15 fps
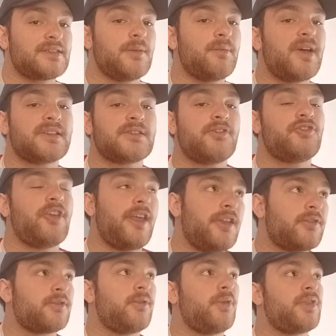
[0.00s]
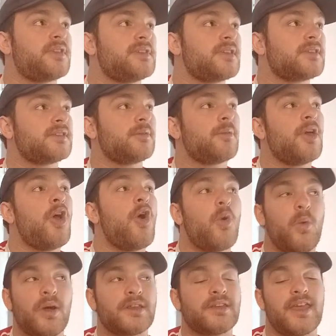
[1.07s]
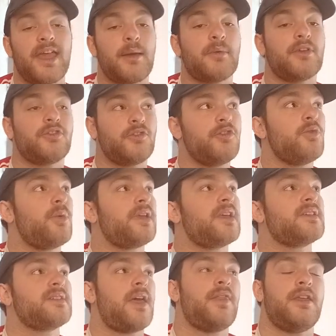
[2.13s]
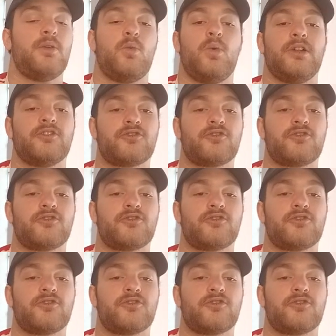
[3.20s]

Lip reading: the massive change for the system. 1 cam, 2 wingers, and then 1